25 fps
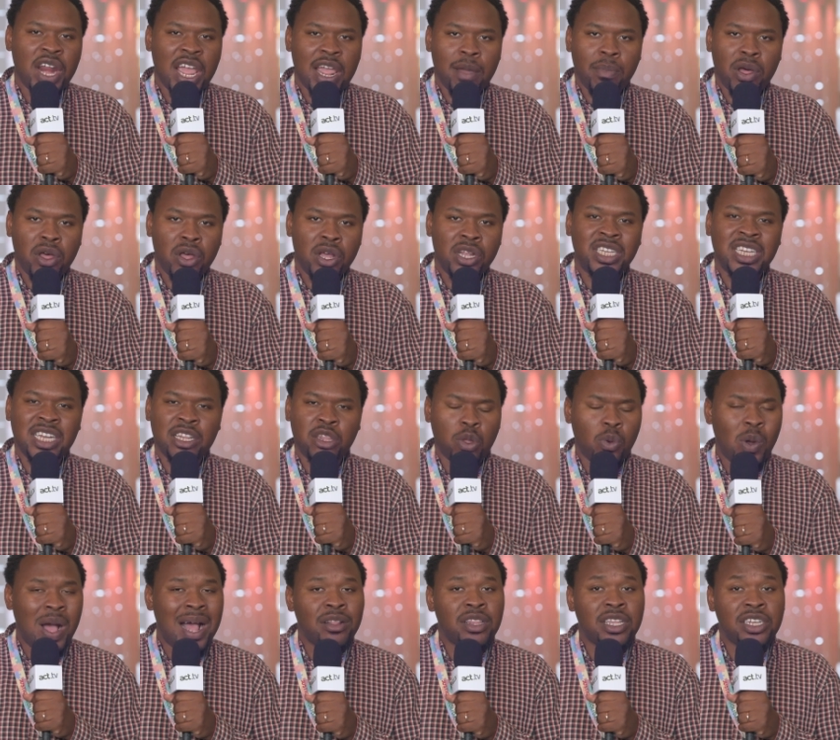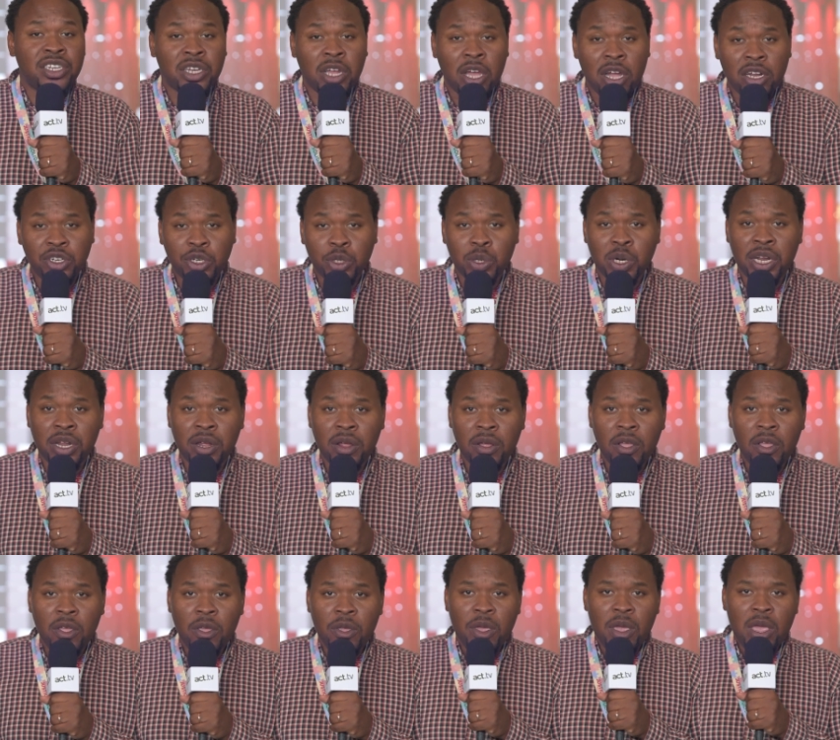neighborhoods, and throughout this country.
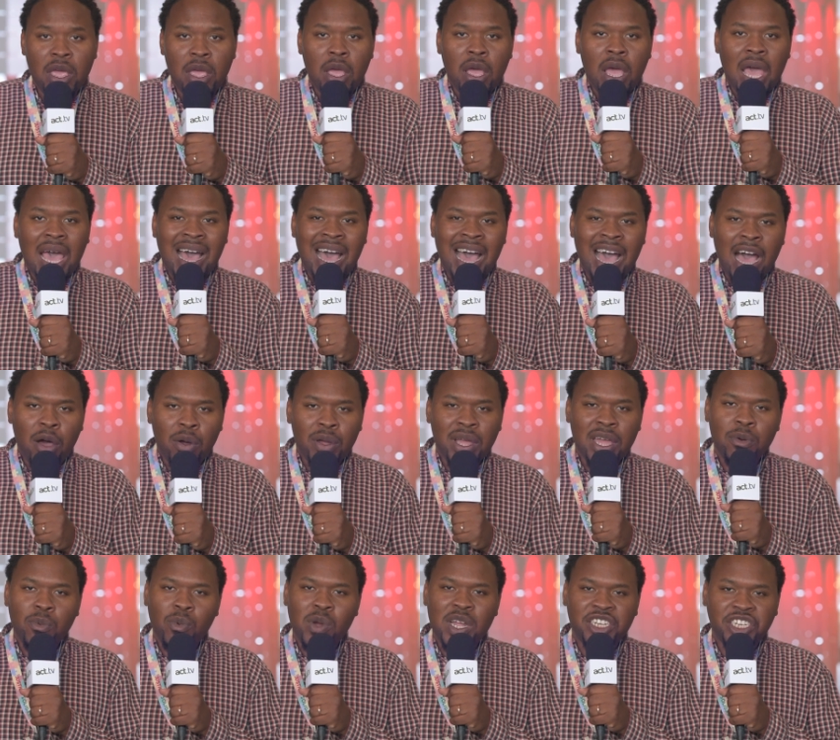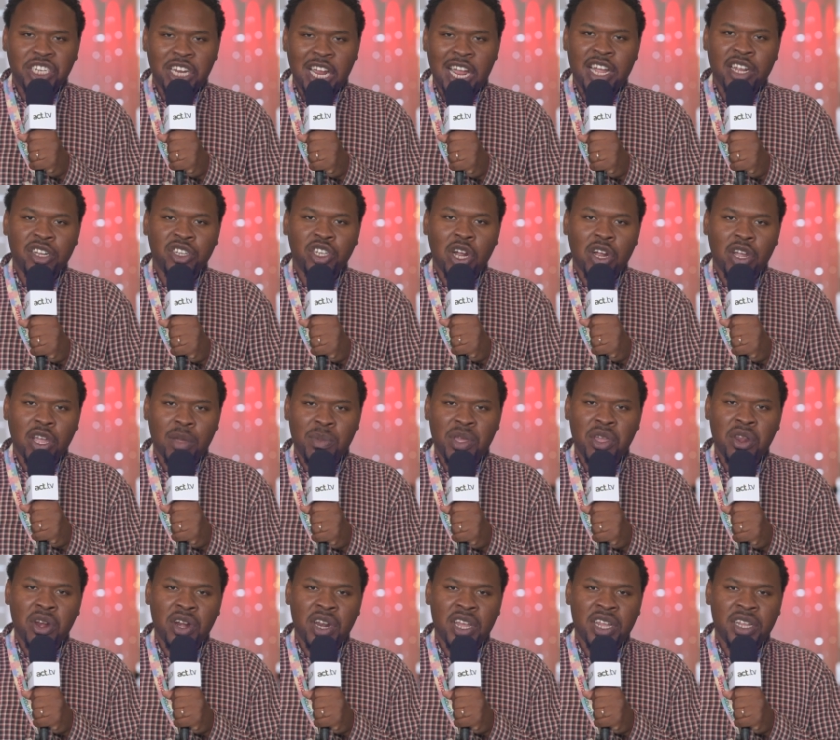How can we change our
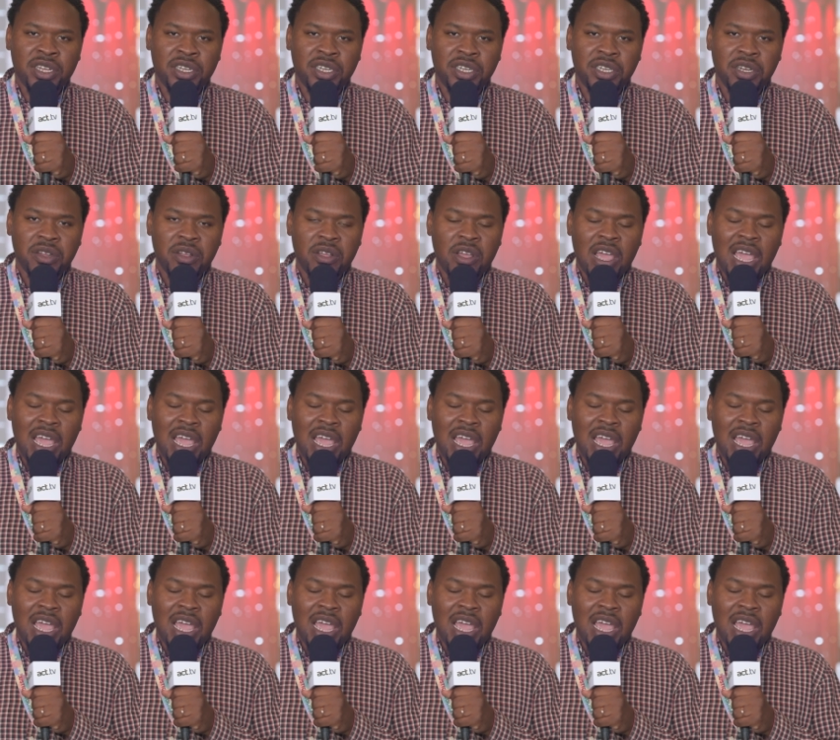communities?